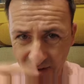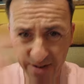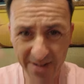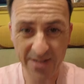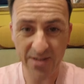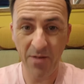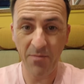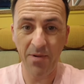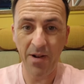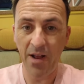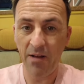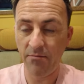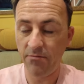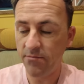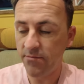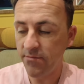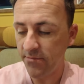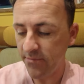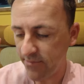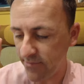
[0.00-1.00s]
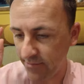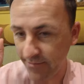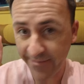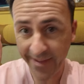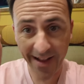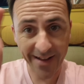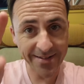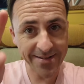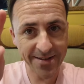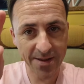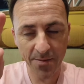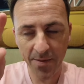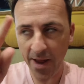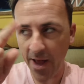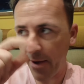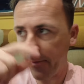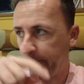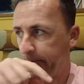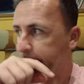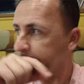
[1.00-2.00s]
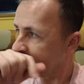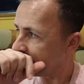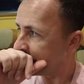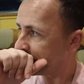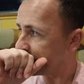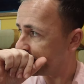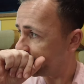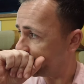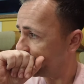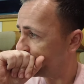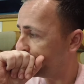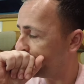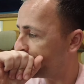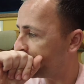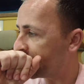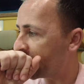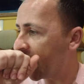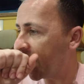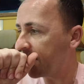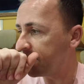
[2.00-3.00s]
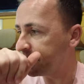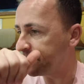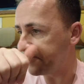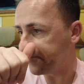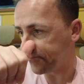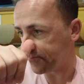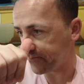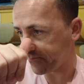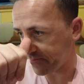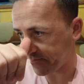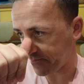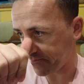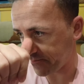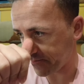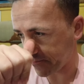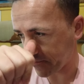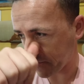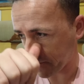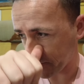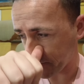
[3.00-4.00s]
there is no plan. That's the plan. The plan um, is there is no plan.